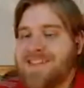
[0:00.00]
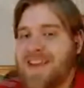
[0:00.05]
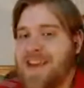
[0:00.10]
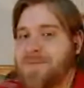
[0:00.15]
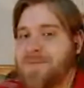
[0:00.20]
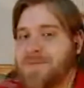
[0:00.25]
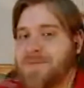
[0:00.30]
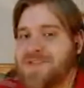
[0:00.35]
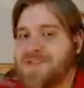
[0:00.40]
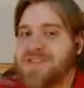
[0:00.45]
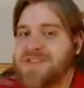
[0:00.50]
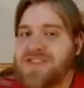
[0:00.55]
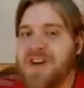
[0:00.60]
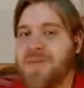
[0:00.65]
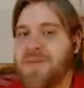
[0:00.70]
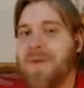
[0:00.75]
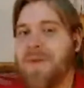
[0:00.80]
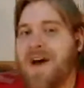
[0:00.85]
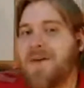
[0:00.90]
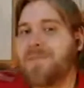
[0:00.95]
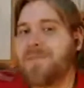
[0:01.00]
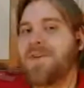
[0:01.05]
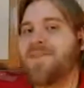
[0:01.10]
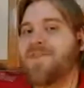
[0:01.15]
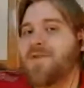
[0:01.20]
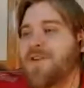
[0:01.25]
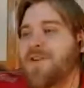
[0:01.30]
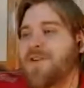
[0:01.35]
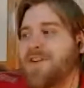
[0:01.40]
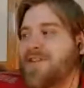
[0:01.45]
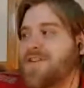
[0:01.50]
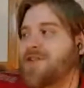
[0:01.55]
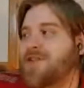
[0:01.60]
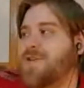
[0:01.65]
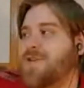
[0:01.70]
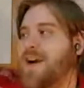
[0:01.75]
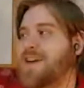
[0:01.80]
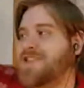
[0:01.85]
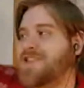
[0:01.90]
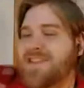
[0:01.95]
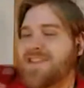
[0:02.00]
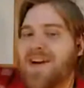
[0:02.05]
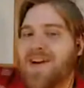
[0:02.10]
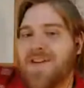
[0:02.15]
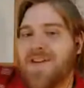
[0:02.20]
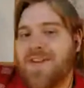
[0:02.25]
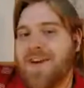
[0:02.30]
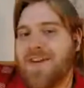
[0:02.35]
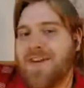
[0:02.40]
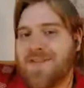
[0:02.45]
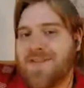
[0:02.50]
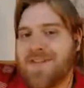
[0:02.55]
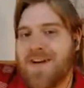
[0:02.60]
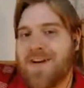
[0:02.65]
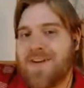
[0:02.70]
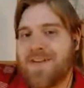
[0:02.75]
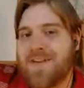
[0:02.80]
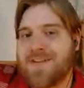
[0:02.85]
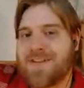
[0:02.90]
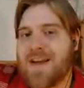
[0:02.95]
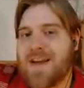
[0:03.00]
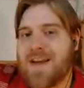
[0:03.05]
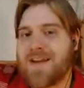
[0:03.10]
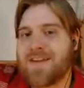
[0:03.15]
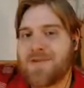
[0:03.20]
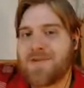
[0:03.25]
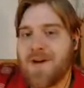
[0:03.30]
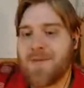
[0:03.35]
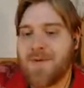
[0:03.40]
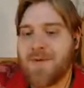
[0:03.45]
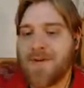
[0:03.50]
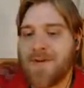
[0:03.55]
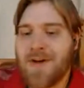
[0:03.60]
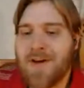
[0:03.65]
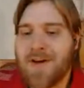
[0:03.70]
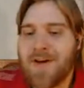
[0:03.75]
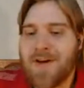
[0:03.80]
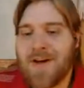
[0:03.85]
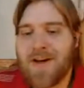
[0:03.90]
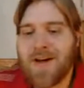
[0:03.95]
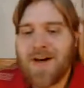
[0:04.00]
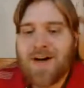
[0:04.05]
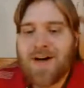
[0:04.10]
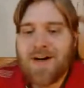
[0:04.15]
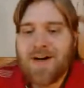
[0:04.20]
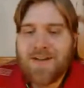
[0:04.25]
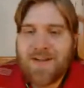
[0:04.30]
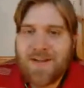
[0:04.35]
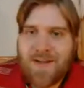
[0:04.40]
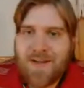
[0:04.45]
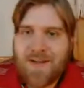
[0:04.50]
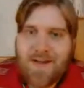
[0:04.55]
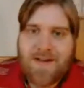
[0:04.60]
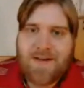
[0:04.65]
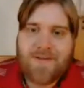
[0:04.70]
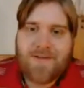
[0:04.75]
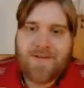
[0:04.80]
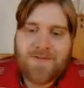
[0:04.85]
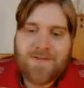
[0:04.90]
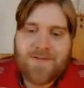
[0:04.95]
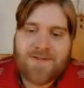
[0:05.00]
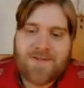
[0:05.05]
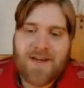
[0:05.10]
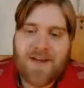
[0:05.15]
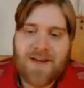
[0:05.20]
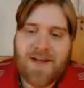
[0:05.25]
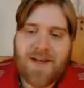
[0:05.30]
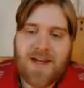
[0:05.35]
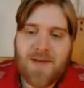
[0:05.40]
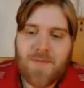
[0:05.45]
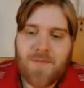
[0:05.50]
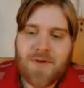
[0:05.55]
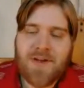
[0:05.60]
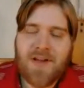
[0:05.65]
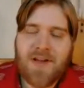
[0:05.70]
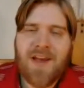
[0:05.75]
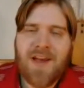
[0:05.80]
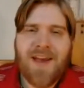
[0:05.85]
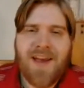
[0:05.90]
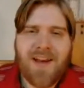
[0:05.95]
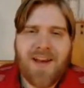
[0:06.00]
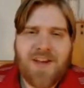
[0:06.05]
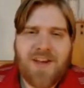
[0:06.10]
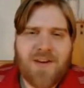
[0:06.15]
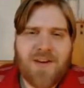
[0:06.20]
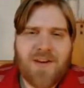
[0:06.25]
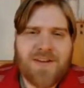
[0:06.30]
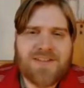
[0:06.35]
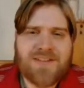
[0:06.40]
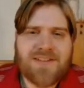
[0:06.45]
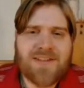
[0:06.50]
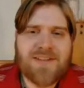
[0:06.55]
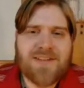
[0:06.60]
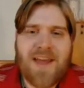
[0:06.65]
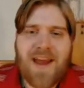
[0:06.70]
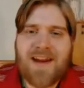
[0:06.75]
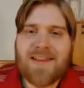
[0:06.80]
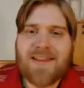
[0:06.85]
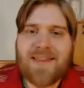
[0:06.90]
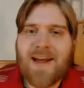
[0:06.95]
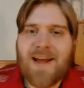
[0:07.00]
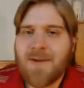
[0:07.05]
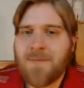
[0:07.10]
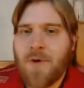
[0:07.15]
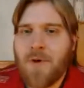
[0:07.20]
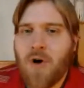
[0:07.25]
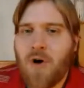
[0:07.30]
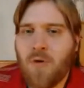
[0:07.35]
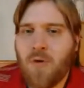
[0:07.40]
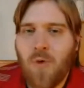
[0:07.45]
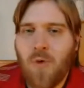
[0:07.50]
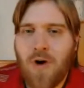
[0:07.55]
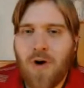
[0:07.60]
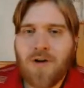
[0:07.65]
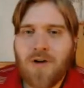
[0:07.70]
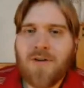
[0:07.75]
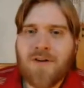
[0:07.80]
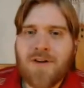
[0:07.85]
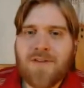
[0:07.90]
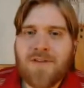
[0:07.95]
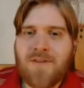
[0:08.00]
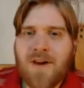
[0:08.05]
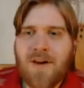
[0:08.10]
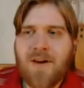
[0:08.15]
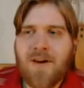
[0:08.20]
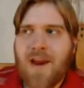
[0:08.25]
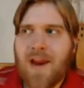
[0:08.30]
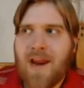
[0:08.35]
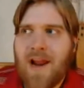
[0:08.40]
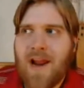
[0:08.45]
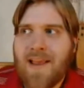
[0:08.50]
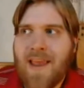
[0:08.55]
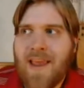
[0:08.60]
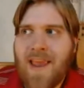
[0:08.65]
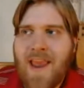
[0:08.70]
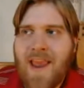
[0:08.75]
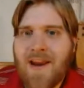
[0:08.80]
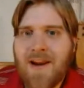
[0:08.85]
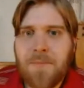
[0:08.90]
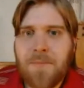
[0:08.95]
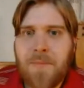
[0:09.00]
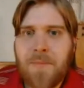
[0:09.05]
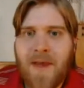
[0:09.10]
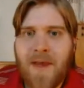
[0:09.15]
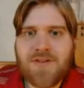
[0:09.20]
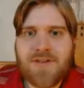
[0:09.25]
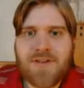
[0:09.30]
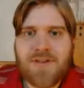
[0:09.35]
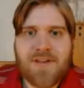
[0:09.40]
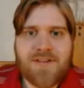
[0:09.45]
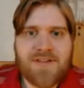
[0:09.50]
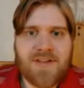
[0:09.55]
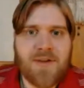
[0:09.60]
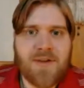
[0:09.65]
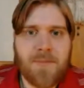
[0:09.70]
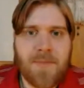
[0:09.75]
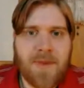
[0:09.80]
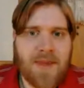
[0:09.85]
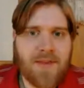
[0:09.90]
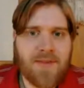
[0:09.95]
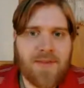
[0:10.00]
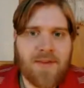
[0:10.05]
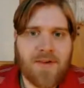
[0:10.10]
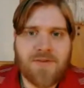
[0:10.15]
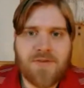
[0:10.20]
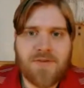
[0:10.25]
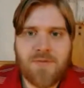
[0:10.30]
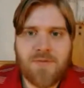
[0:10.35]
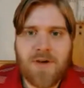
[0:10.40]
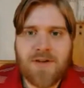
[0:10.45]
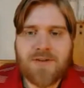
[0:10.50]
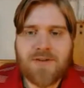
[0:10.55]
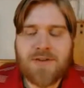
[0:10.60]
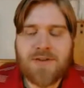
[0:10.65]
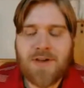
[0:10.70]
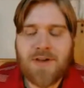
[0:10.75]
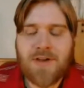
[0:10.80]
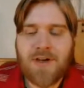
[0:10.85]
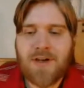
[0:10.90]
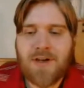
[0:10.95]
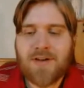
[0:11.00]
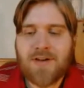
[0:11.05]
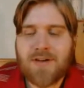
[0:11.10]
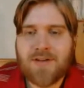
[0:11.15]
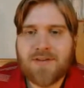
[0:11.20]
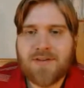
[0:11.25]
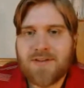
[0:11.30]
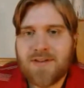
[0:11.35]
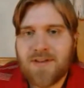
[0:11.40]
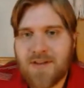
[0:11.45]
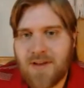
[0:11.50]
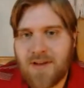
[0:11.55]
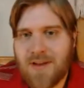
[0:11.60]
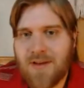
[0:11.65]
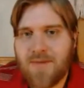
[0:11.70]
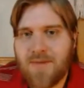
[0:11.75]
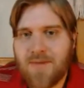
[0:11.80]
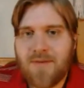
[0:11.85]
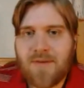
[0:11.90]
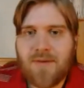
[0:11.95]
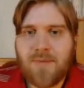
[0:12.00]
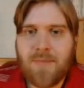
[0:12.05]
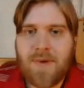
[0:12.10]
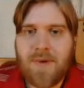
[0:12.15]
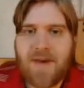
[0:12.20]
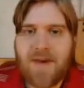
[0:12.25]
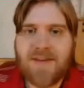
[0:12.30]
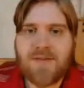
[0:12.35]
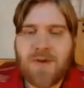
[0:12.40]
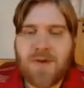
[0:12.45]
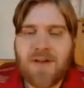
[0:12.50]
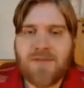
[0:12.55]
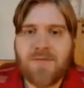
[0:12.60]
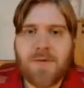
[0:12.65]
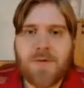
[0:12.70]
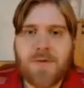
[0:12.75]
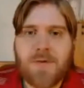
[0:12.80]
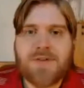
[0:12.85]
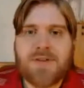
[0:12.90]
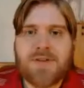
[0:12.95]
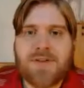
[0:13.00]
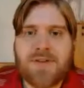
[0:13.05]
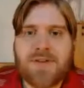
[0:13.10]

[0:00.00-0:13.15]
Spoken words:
and is able to jump out before it crashes out of the other side of the skyscraper. Because that can happen. And curiously, they had a lot of Paul Walker in there, and I can't imagine he's going to be in there too much. Because he passed away, unfortunately.